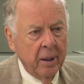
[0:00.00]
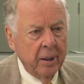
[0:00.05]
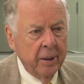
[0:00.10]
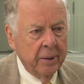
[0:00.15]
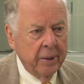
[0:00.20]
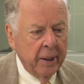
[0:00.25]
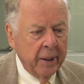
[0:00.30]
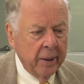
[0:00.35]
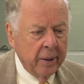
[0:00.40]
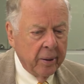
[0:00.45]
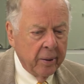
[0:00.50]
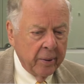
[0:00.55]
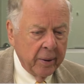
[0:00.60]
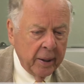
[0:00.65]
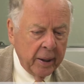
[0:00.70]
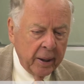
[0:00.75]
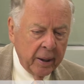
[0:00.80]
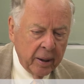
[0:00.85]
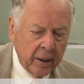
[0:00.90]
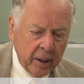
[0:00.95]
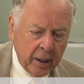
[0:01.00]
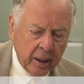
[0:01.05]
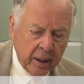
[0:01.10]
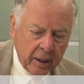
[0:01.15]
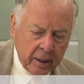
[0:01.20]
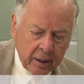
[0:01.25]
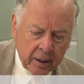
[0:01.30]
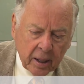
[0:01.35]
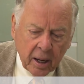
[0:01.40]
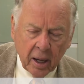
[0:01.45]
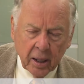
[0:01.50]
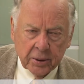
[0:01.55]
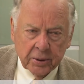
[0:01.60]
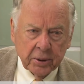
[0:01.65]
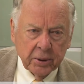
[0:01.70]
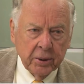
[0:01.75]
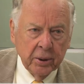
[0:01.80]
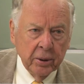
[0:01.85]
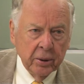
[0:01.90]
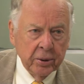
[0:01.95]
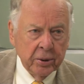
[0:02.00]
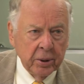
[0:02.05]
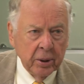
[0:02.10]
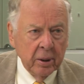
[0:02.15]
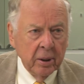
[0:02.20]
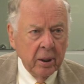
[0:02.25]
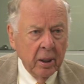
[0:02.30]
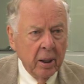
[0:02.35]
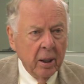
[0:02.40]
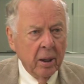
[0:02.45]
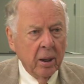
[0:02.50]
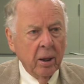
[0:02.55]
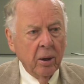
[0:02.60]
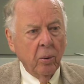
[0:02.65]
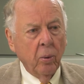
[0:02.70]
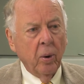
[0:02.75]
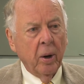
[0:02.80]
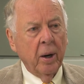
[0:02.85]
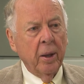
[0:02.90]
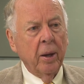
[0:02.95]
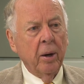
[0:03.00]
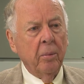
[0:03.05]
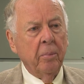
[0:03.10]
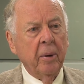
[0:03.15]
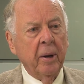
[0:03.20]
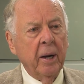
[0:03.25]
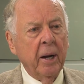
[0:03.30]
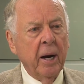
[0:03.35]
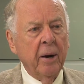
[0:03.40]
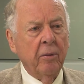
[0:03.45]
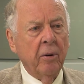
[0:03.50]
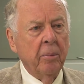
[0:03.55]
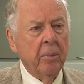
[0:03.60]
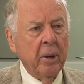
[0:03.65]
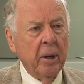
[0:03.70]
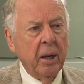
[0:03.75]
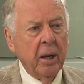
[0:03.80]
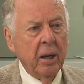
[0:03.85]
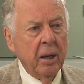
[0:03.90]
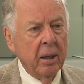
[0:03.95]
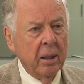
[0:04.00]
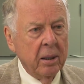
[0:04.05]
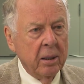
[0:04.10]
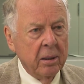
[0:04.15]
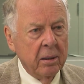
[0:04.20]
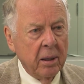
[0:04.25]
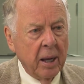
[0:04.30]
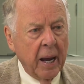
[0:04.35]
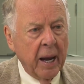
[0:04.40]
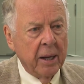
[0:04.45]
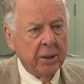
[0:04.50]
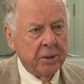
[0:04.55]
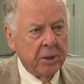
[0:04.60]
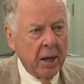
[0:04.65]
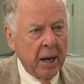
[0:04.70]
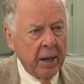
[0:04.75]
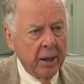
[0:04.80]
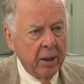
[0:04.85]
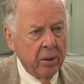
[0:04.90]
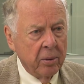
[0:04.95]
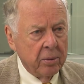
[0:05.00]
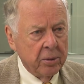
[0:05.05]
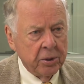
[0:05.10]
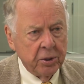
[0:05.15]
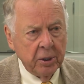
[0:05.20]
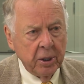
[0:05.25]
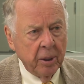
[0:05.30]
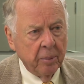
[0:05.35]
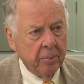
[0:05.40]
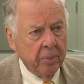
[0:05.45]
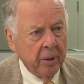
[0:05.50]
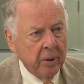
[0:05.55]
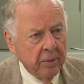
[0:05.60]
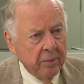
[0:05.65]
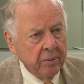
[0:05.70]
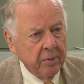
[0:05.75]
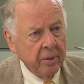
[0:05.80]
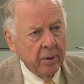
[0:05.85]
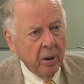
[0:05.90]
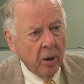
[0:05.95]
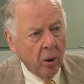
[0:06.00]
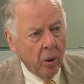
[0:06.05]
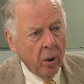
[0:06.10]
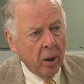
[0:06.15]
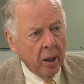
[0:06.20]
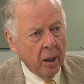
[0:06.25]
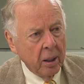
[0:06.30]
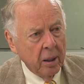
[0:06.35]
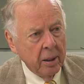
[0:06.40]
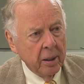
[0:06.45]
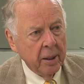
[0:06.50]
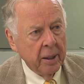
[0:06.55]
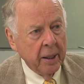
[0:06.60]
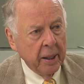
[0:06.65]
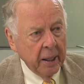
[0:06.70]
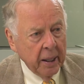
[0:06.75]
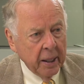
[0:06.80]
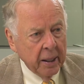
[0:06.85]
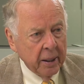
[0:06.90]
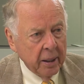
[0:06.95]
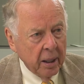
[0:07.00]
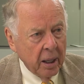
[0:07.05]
deal, their Constitution, where there never be outside ownership of oil in